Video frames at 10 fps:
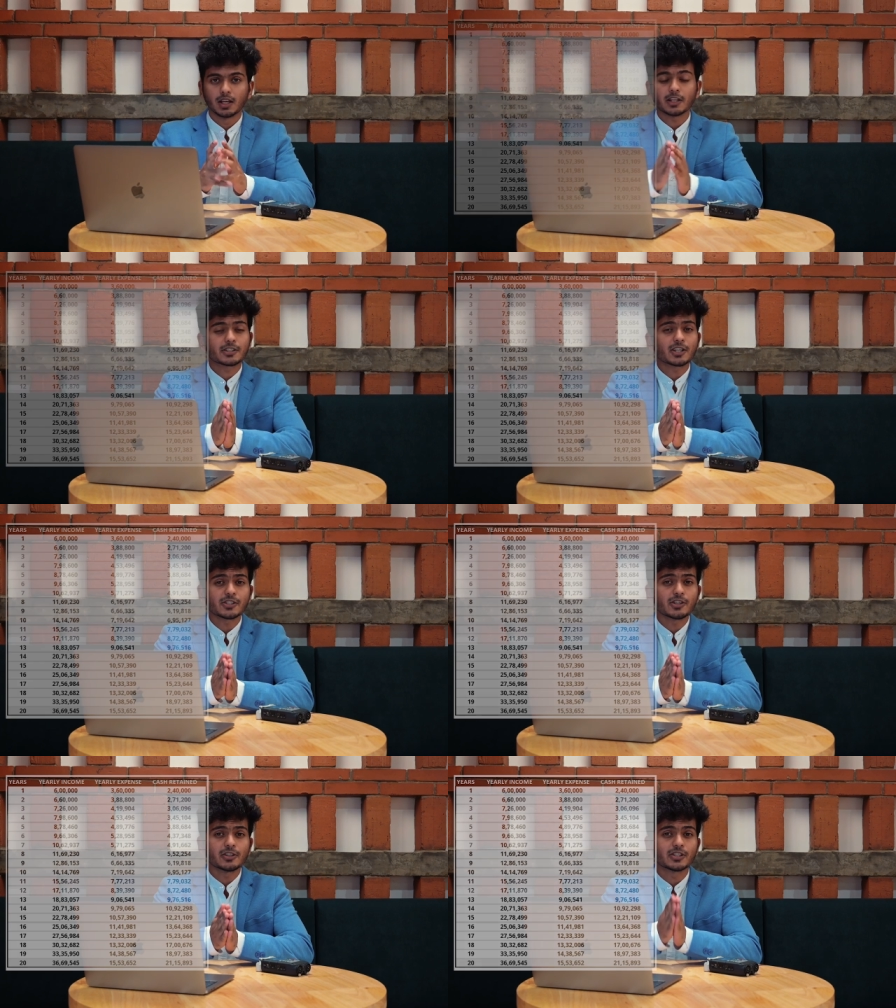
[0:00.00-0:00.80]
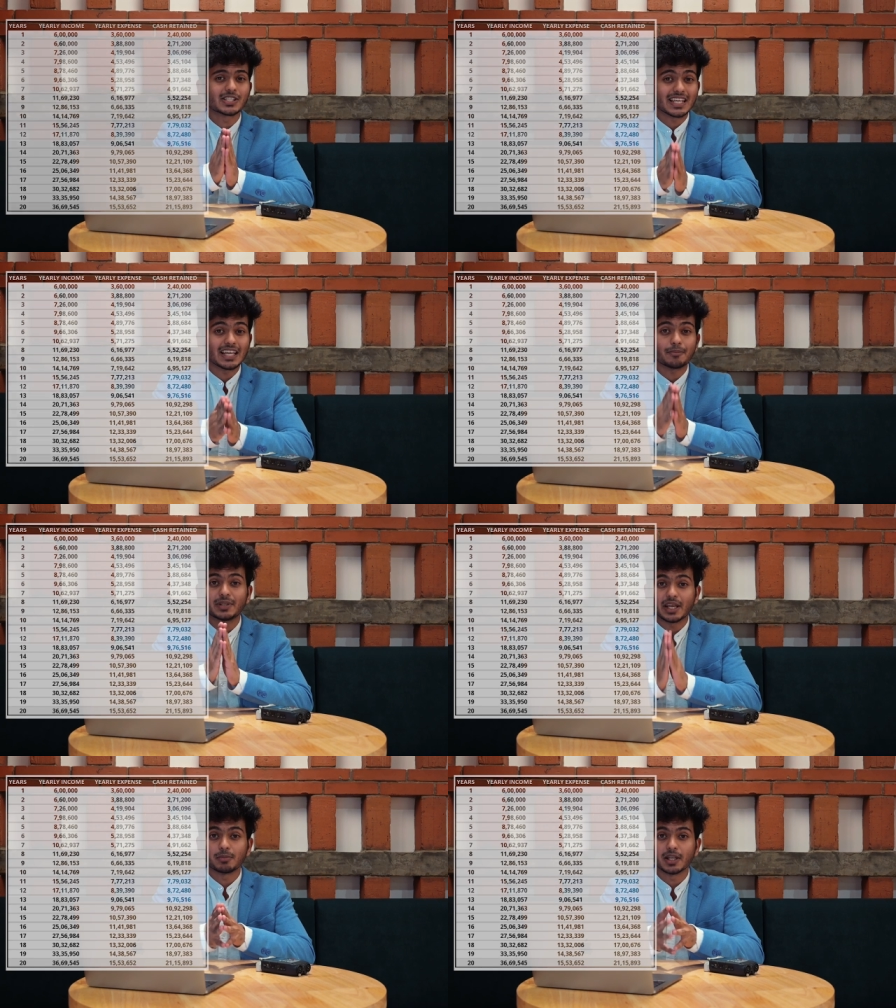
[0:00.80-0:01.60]
Let's consider the same
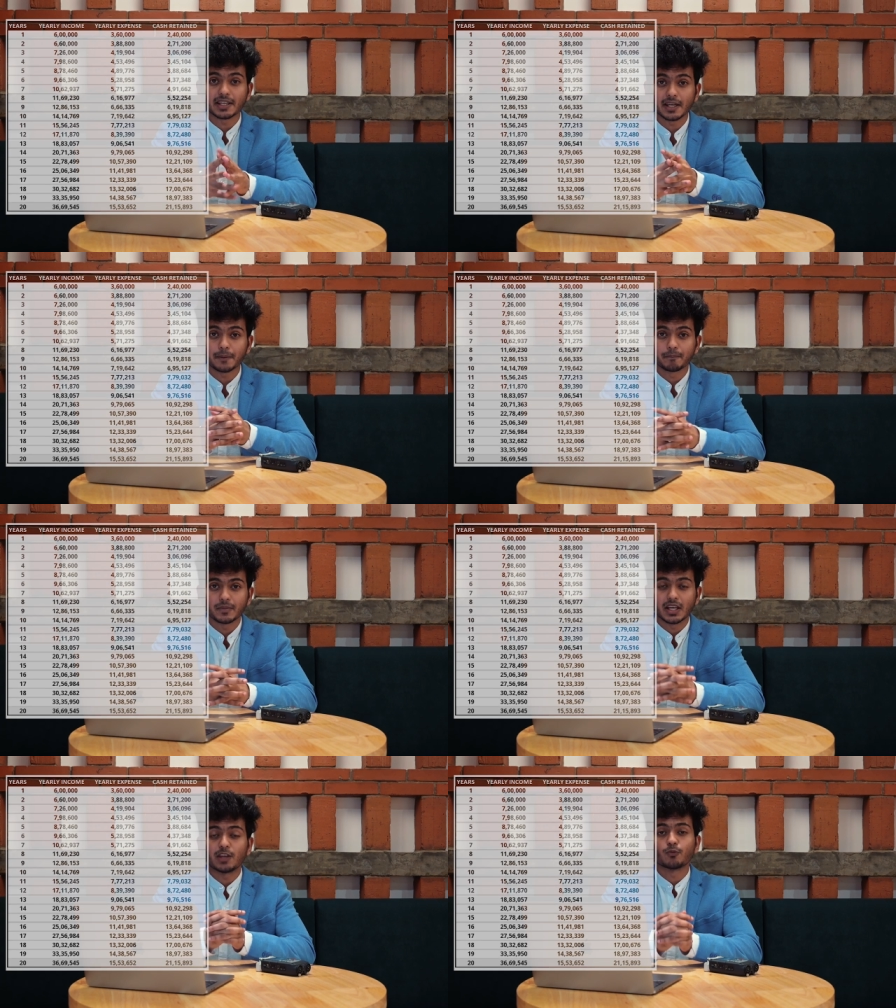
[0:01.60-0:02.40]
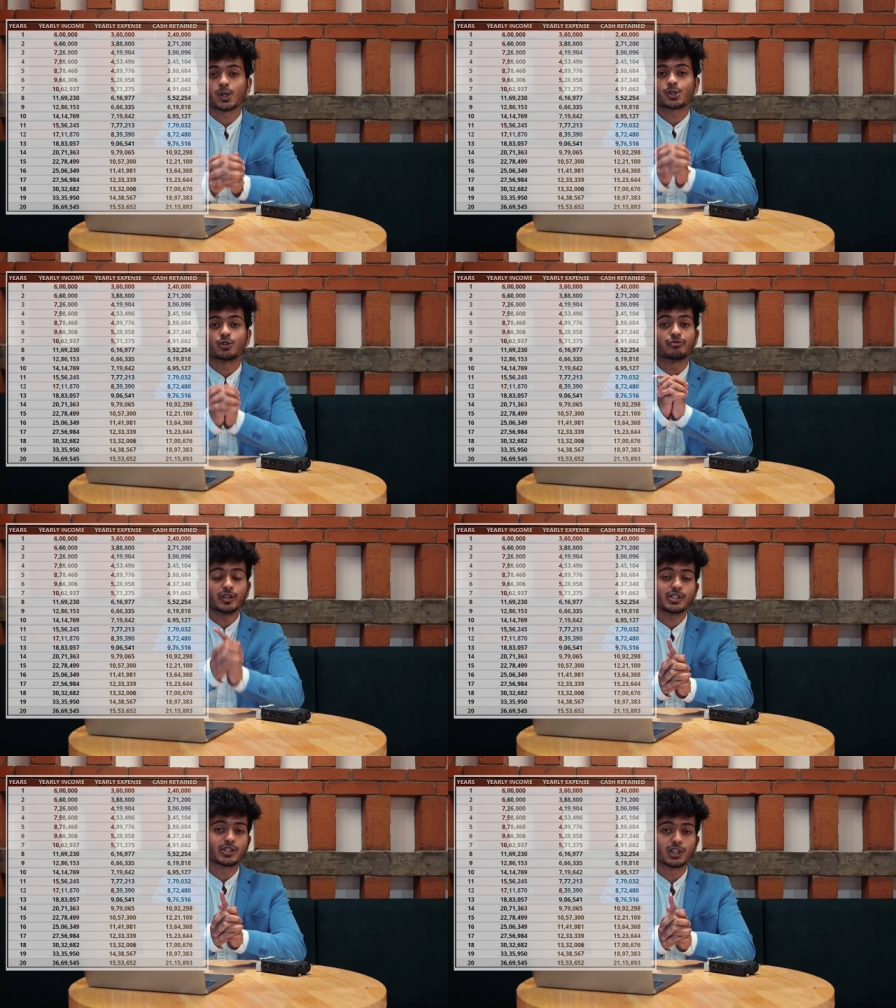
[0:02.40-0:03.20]
table again, in which the
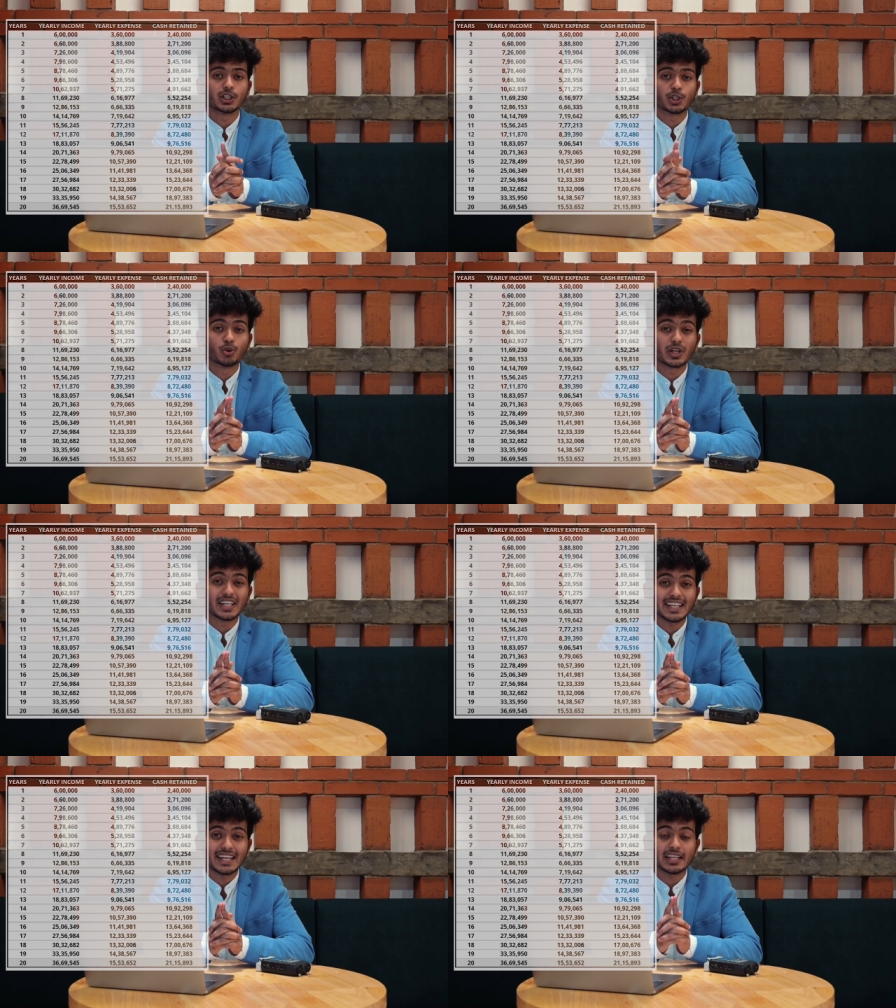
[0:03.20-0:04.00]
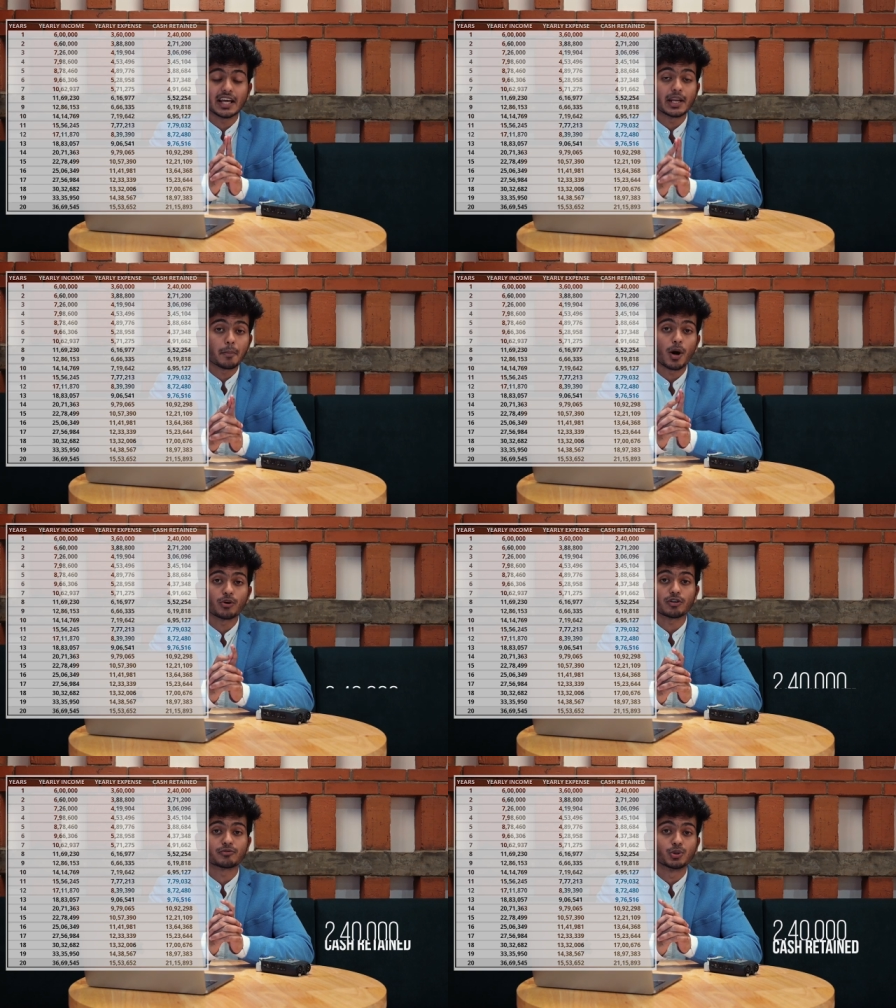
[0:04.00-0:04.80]
first year you retained an
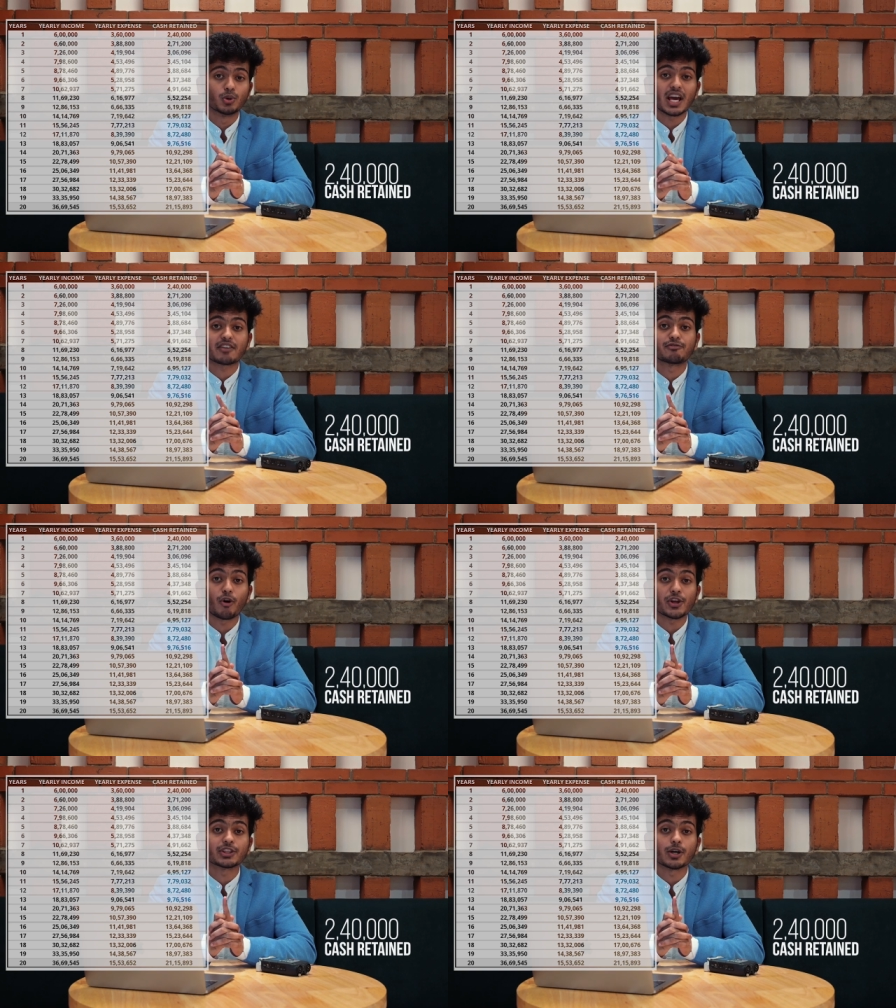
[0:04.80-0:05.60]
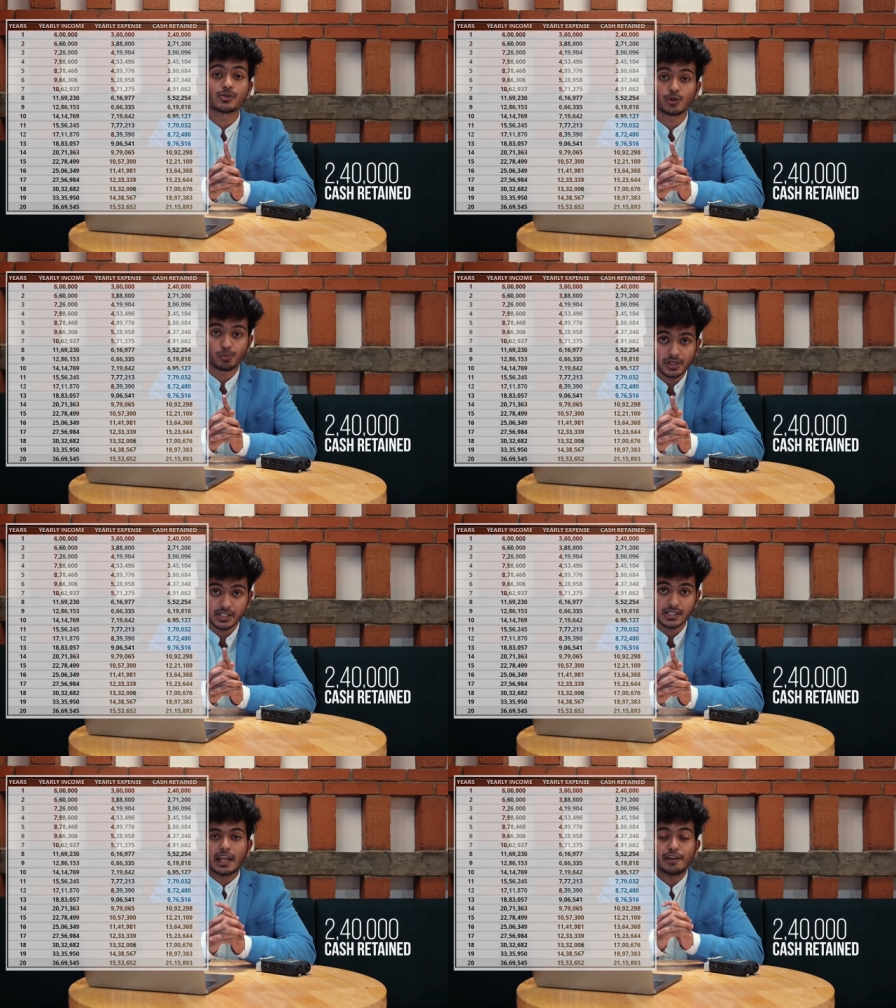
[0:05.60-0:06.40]
amount of two lakh forty thousand rupees.